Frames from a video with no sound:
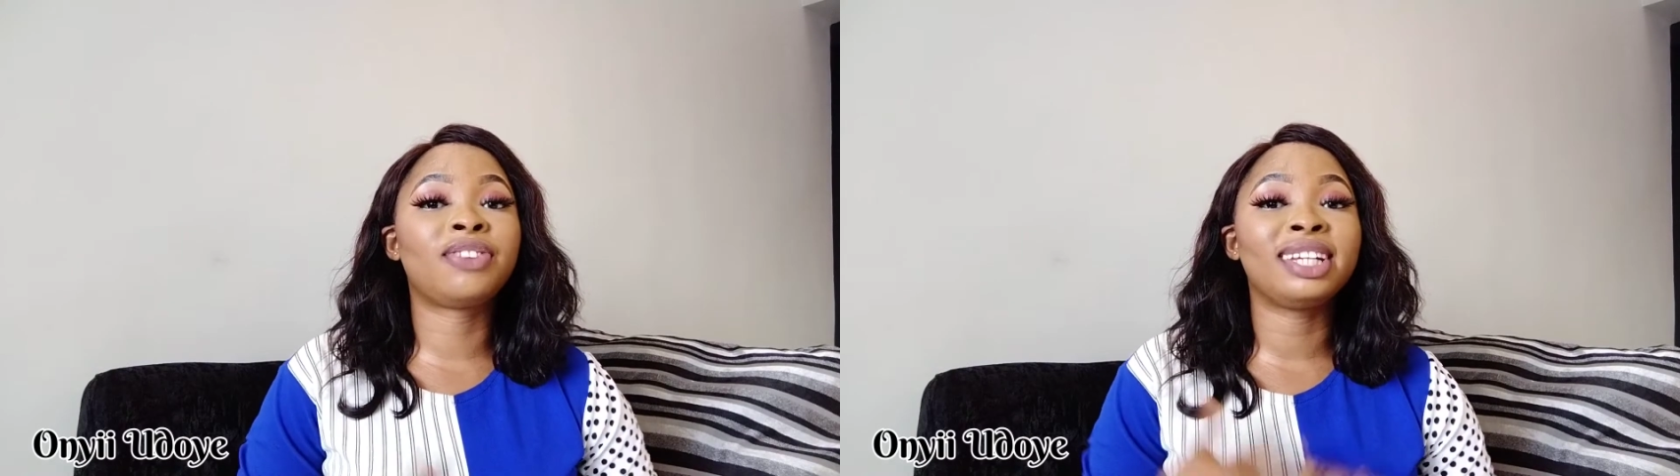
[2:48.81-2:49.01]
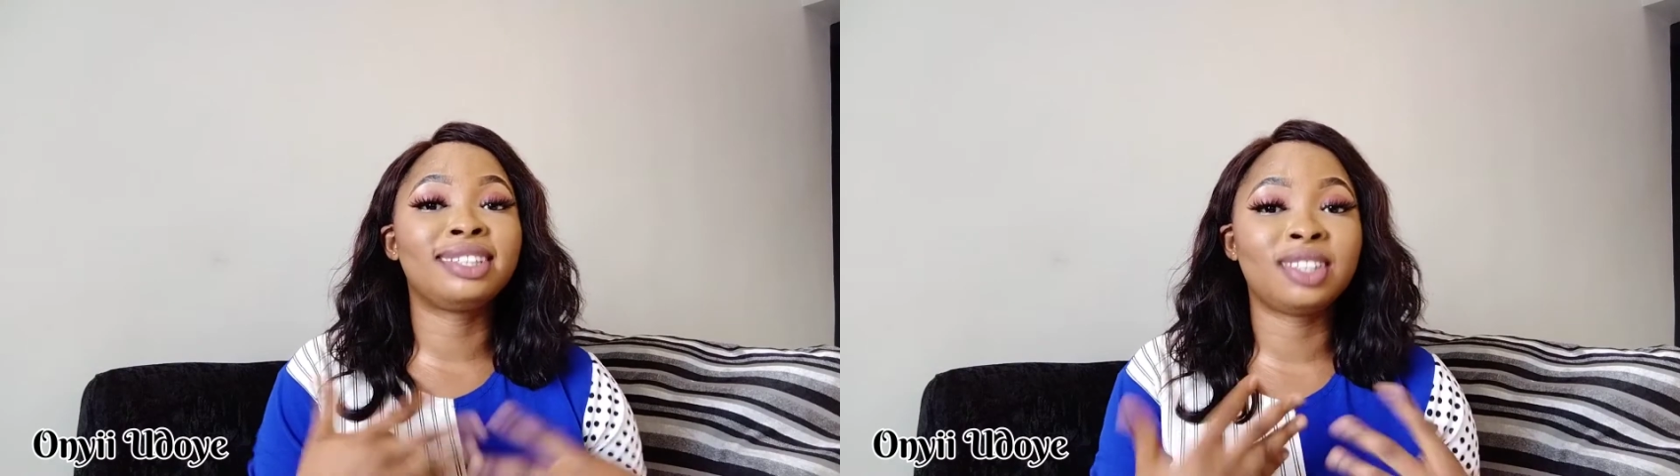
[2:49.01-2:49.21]

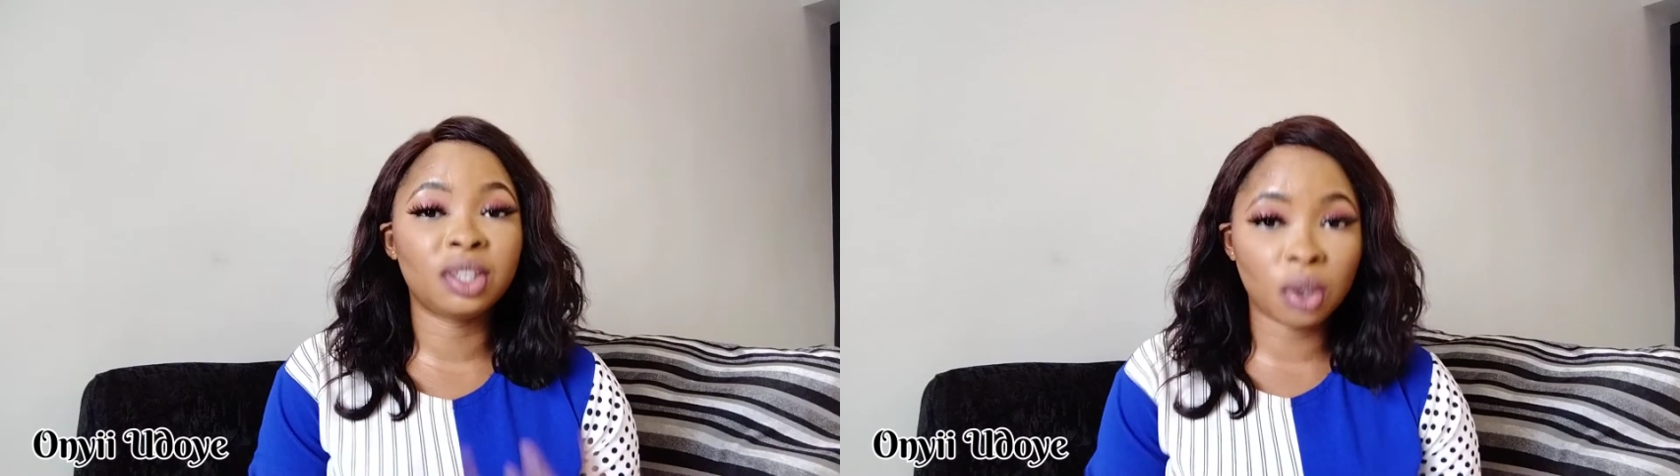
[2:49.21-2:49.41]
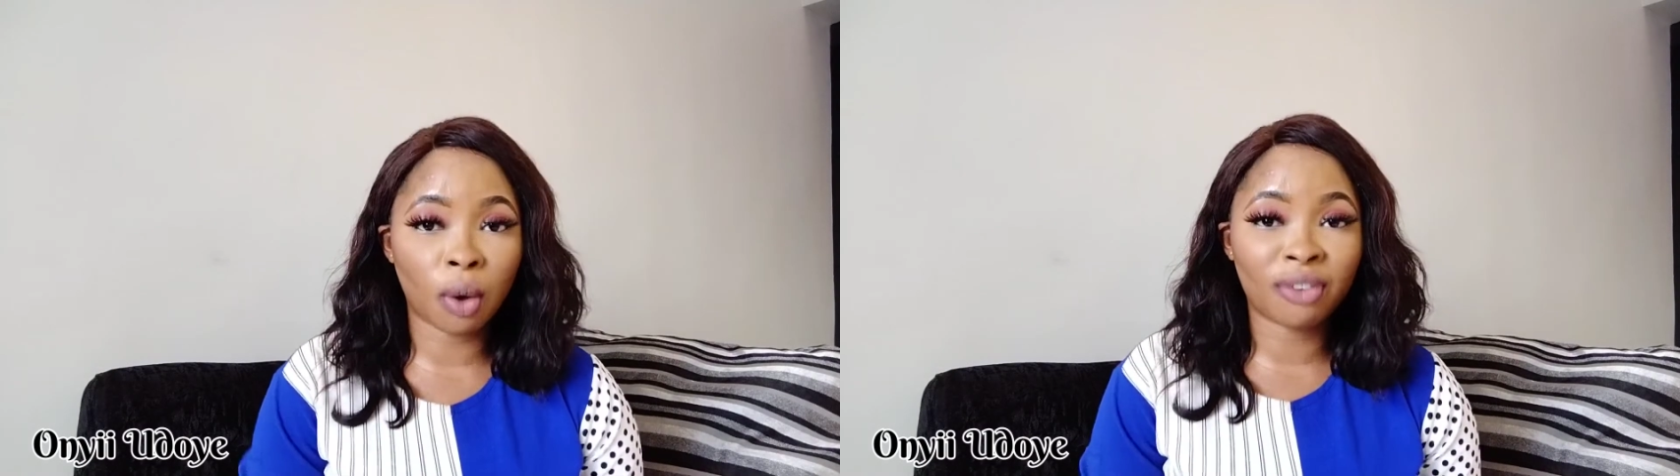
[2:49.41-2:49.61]
feed
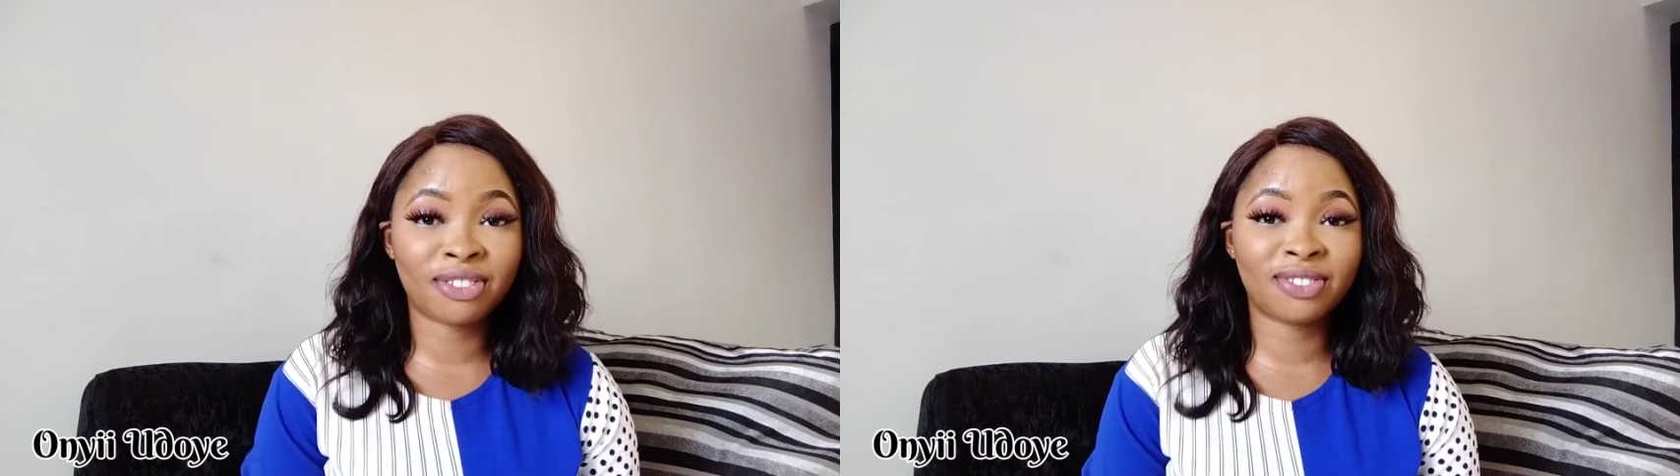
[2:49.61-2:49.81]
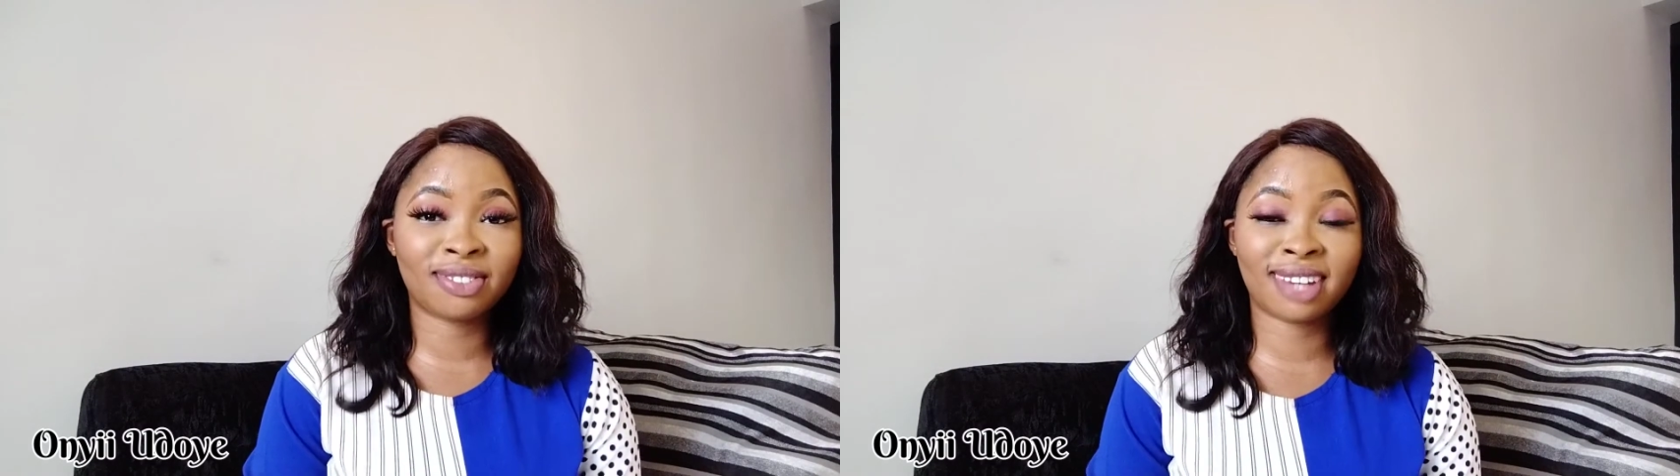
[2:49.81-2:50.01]
your
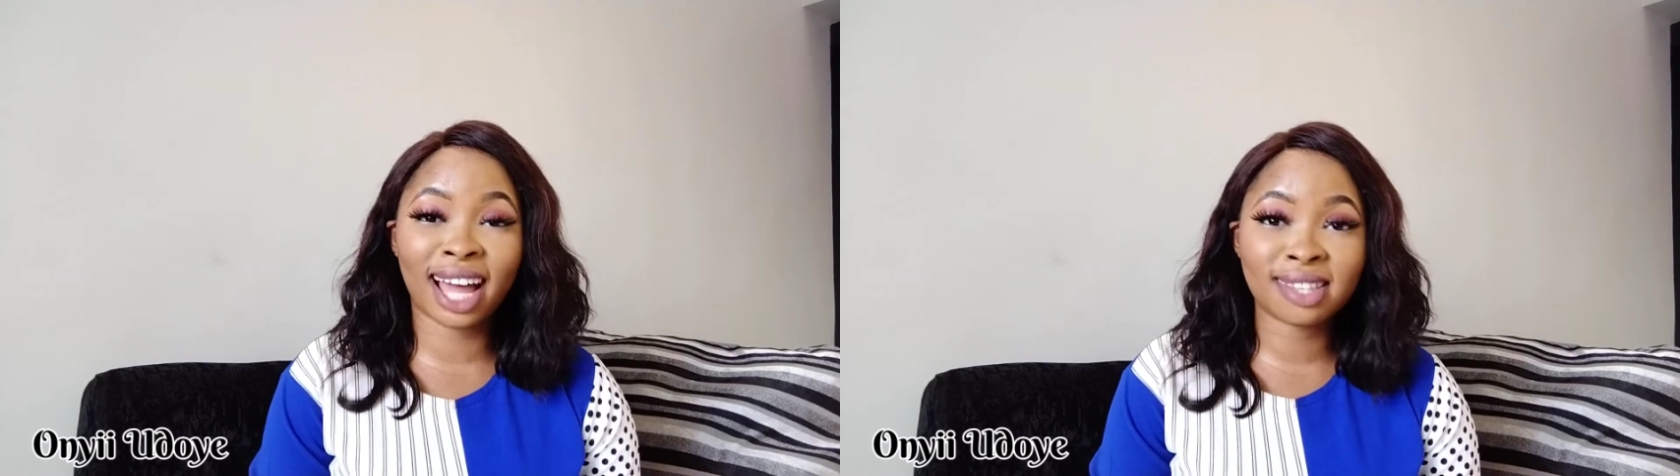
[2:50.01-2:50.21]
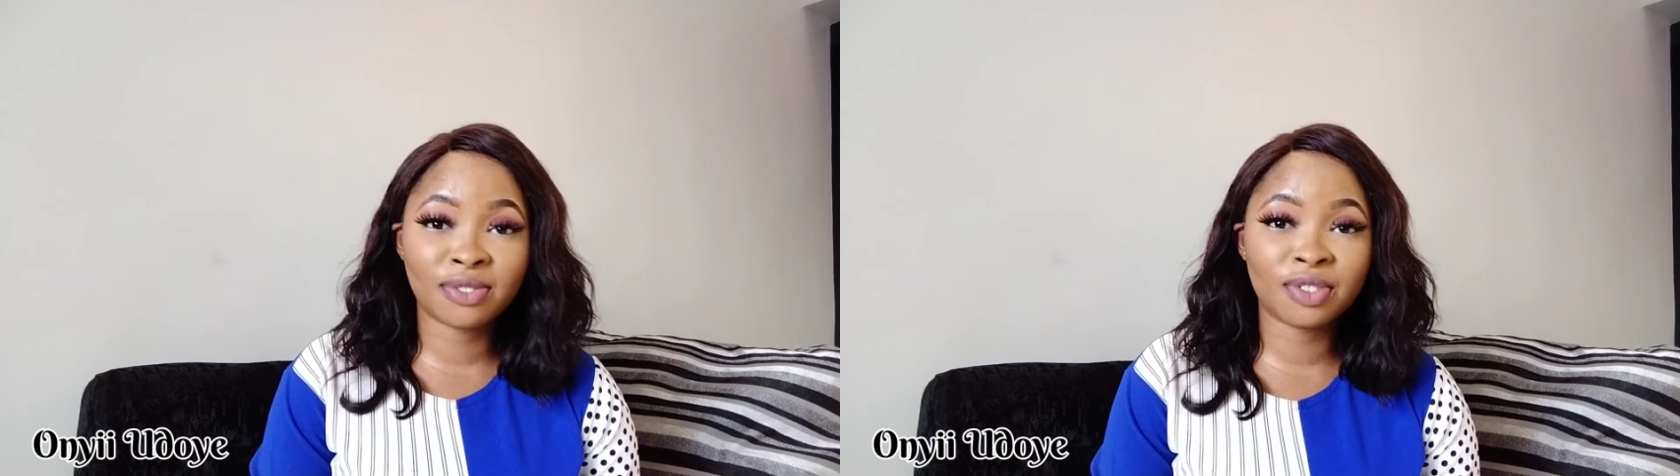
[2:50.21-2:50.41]

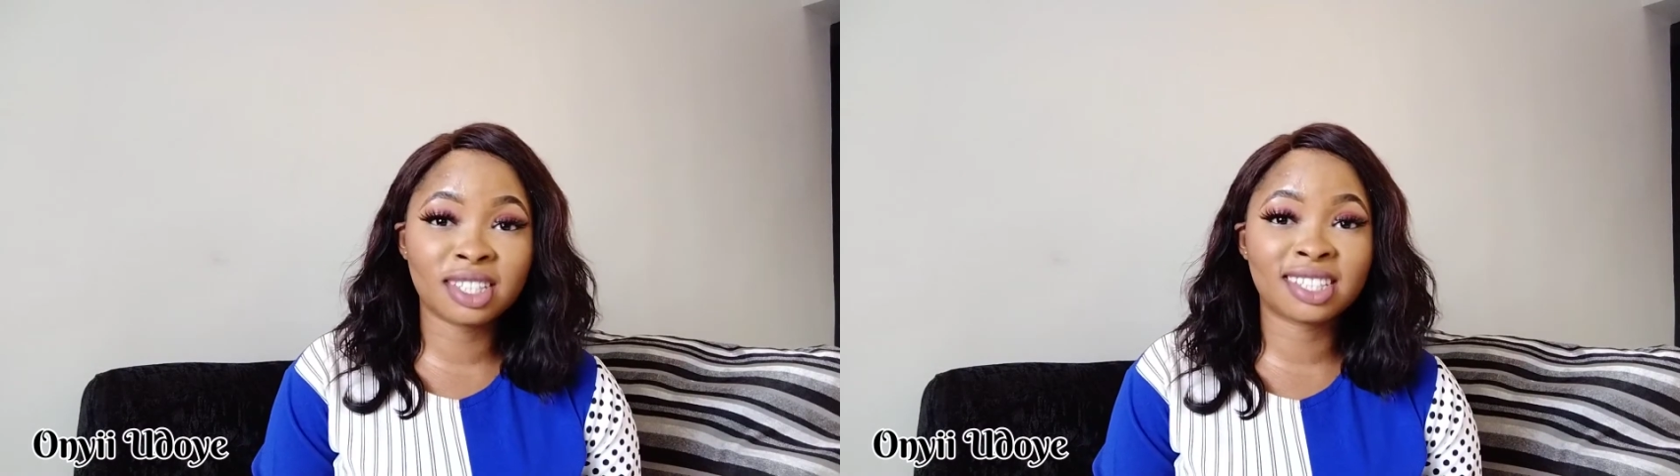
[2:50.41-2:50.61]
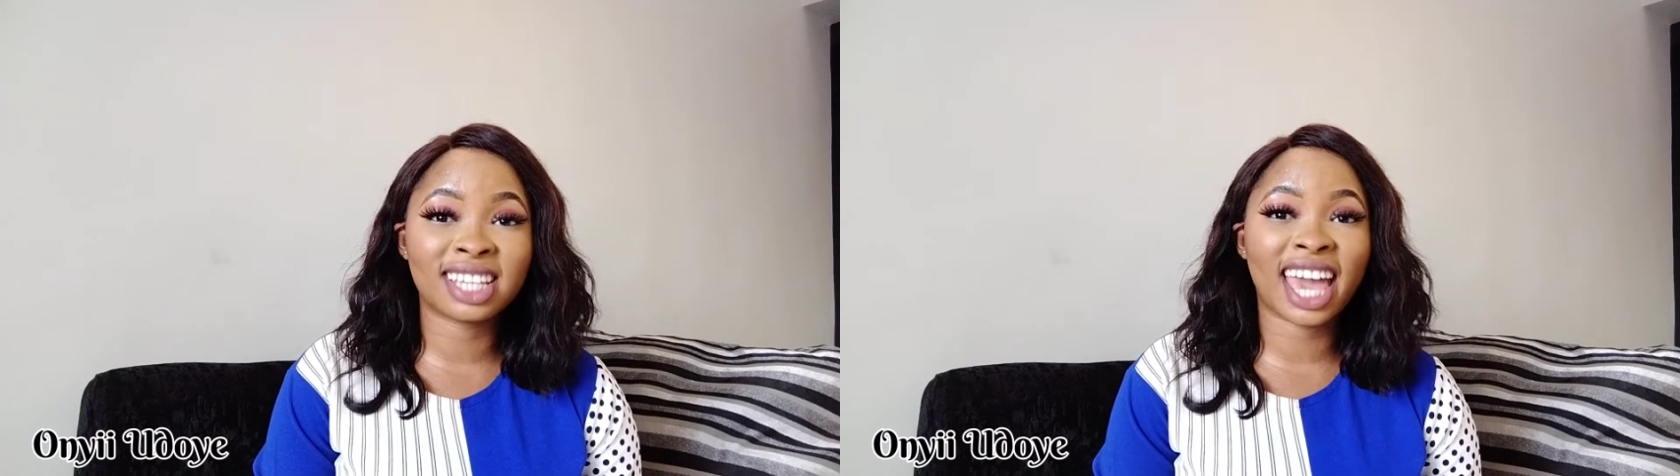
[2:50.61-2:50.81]

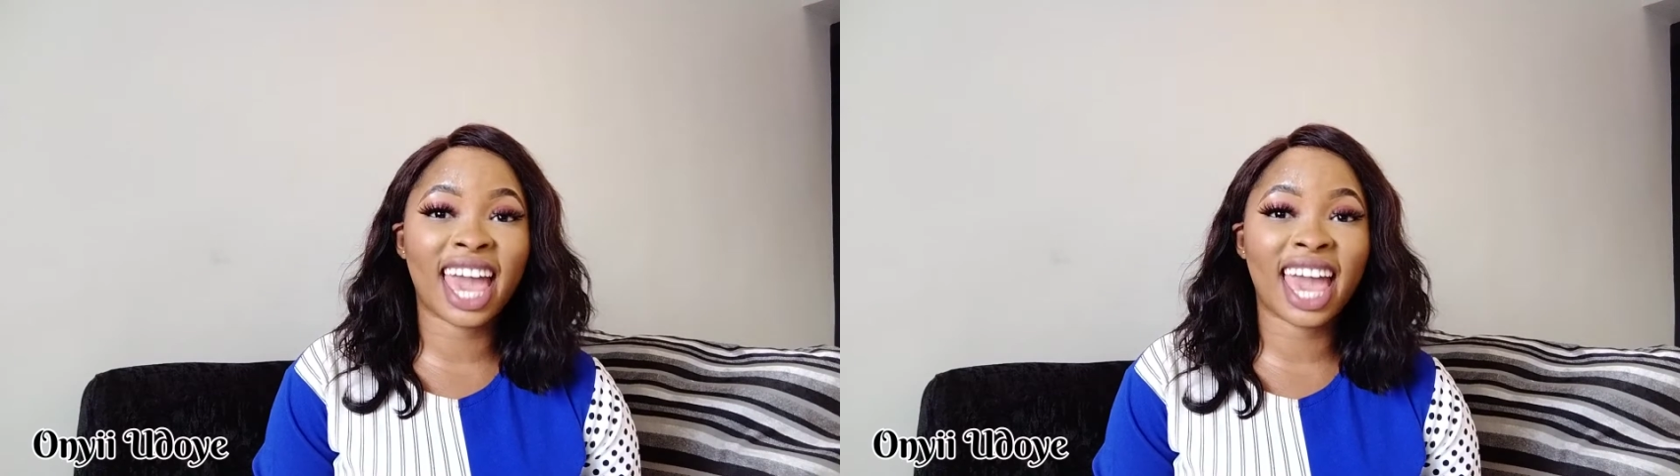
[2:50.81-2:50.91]
catfish